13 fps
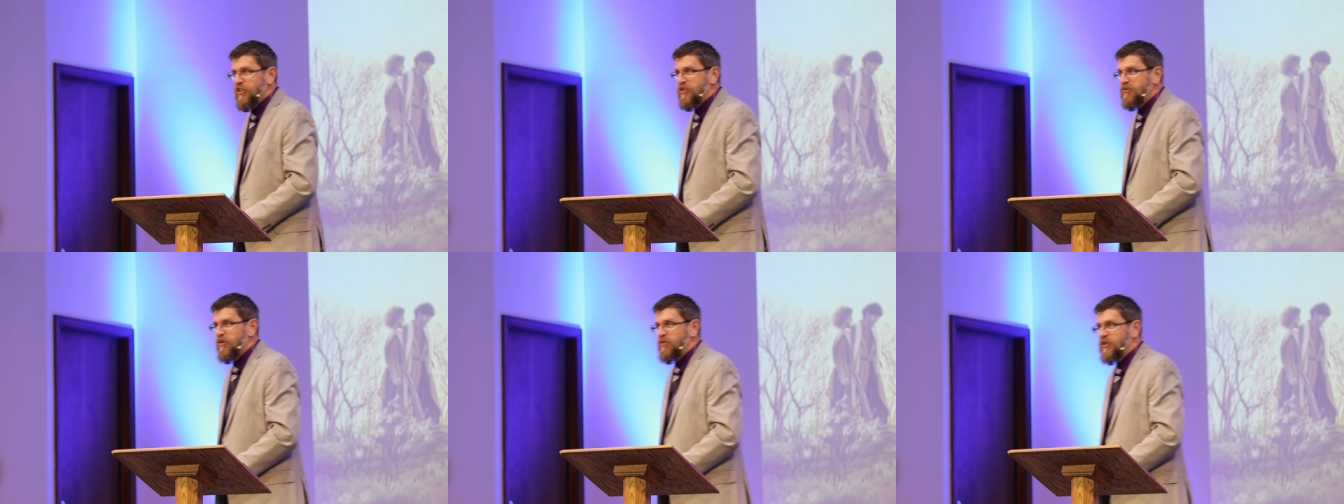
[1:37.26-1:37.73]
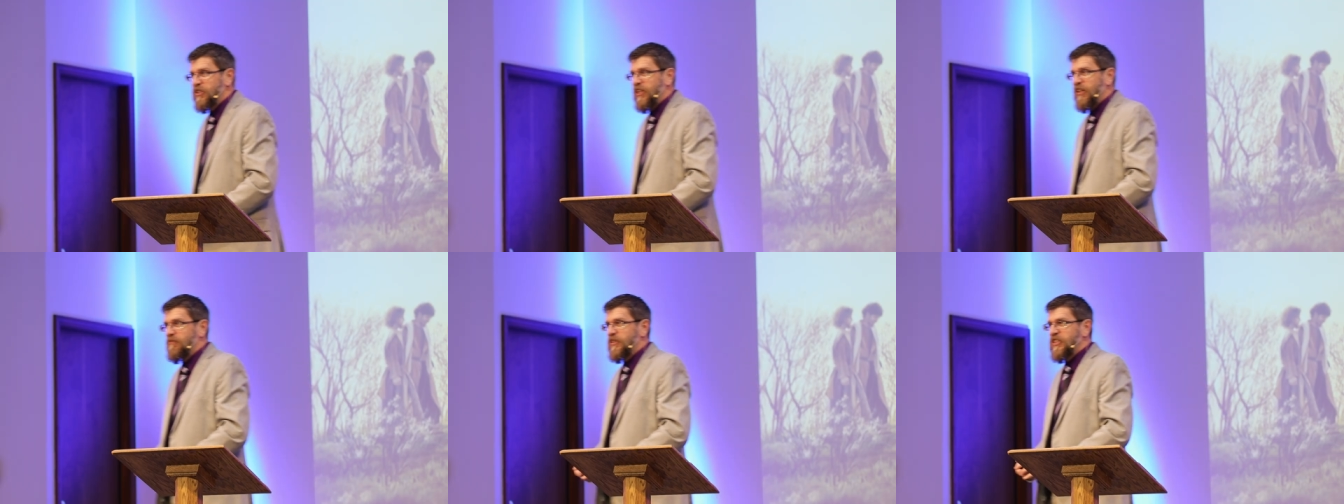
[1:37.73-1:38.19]
into
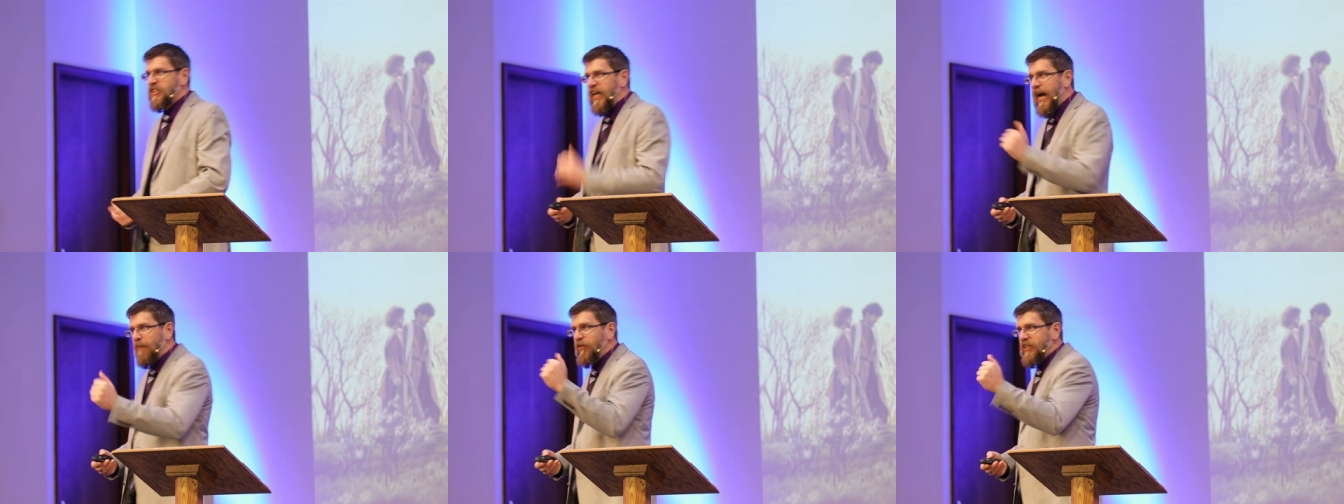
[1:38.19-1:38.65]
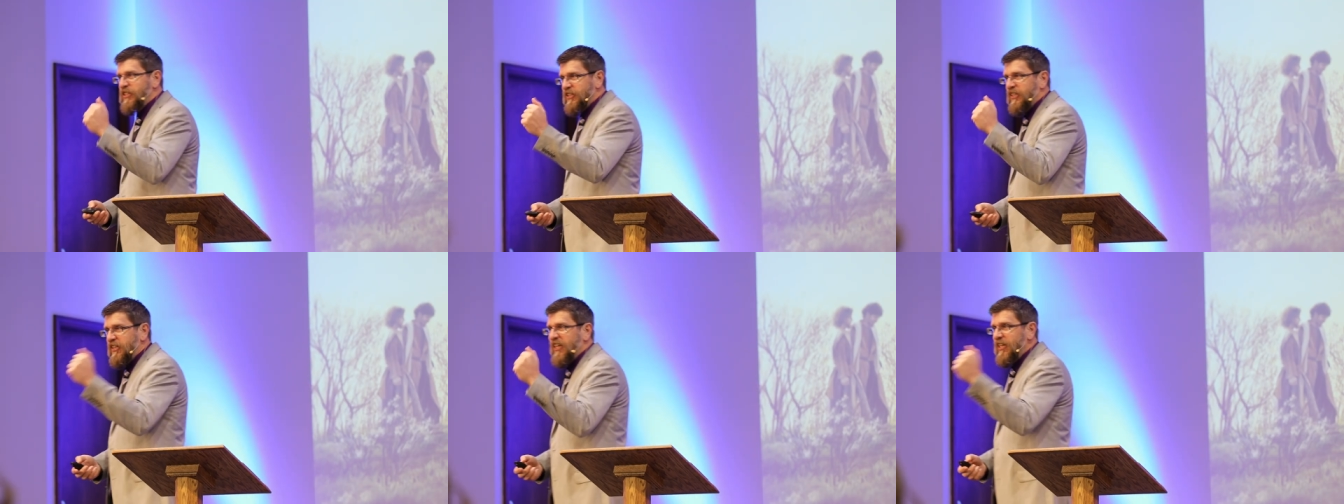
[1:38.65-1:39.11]
Jerusalem, establish
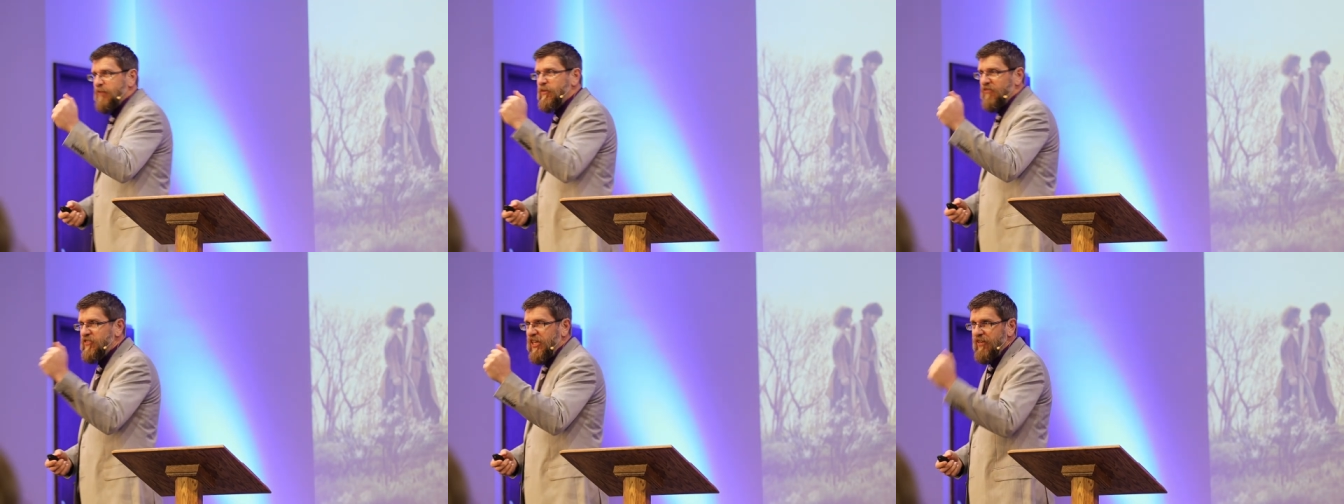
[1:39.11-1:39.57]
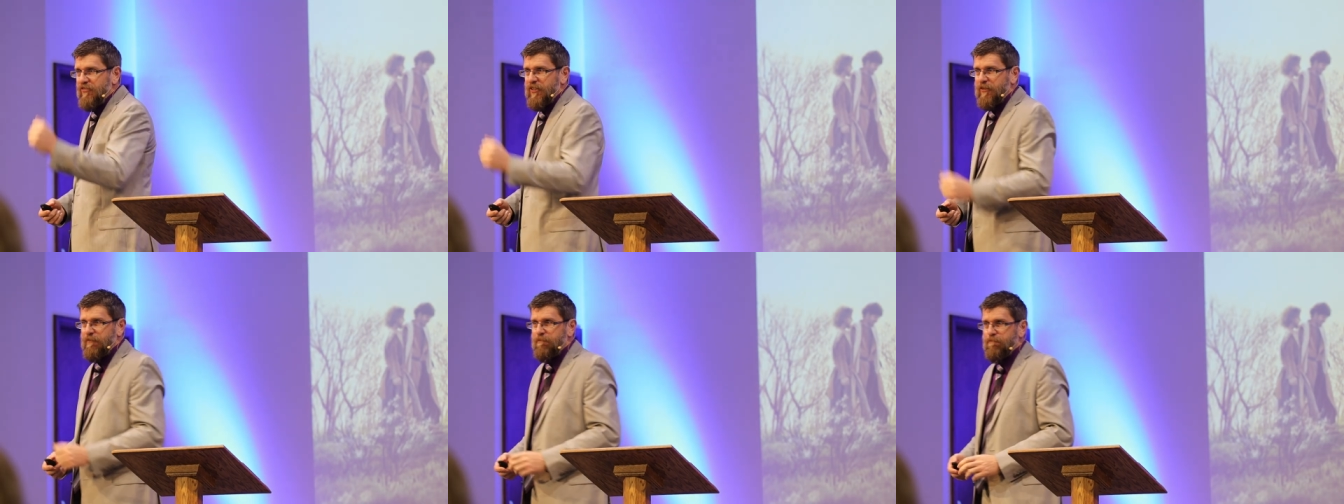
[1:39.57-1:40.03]
the kingdom of
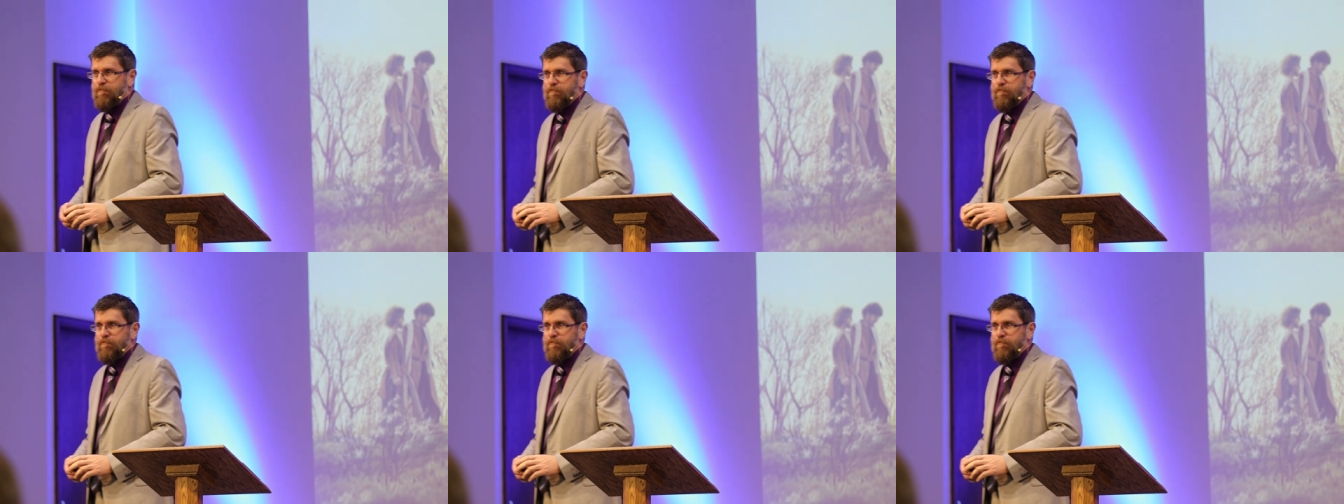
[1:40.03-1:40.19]
David.